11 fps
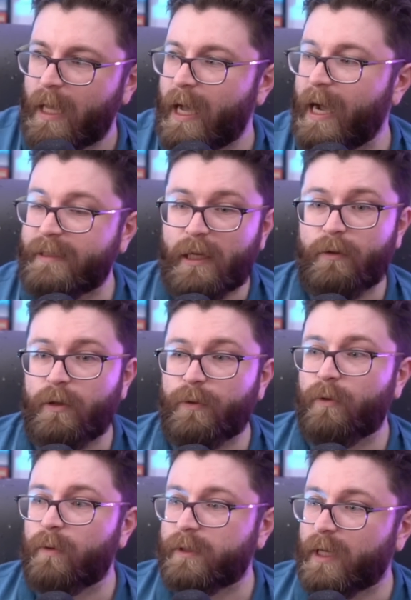I tell you,
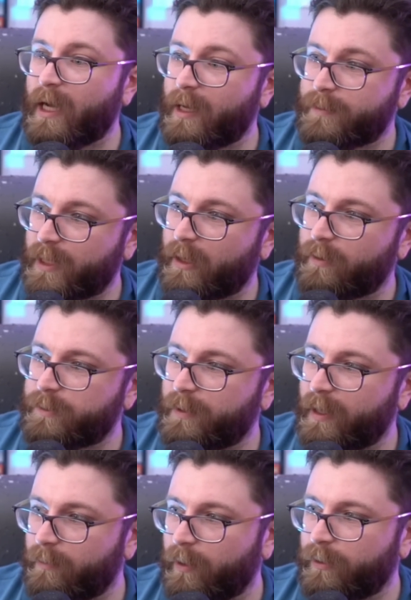there were times that I was
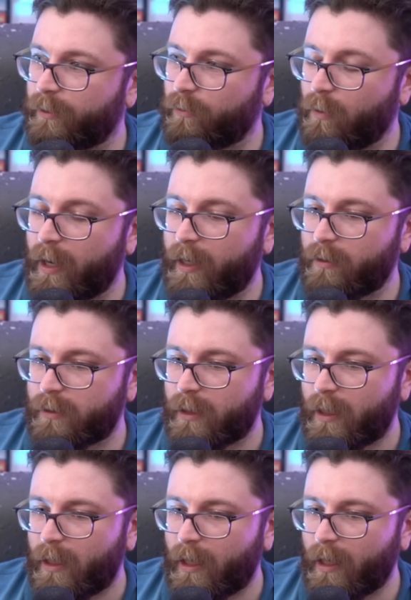playing Breath of the Wild,
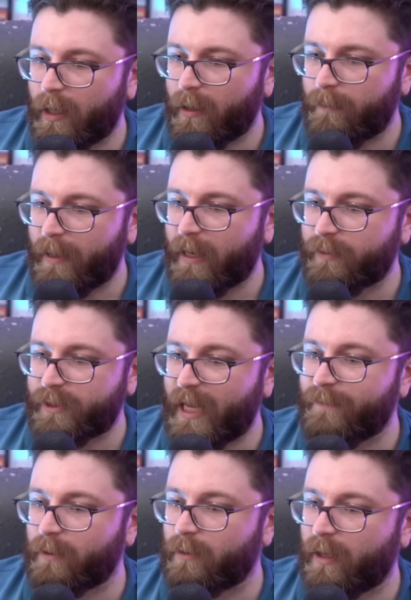and I was
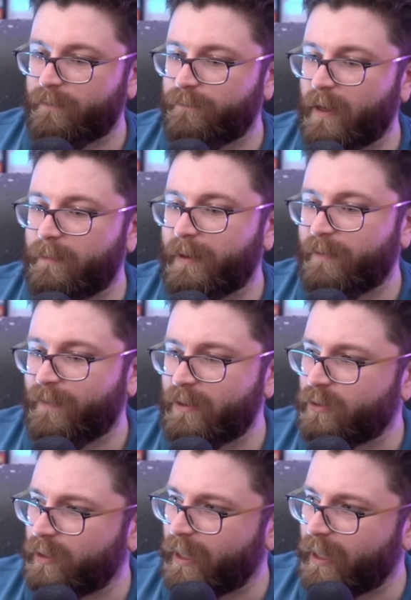having a lot of fun, but eventually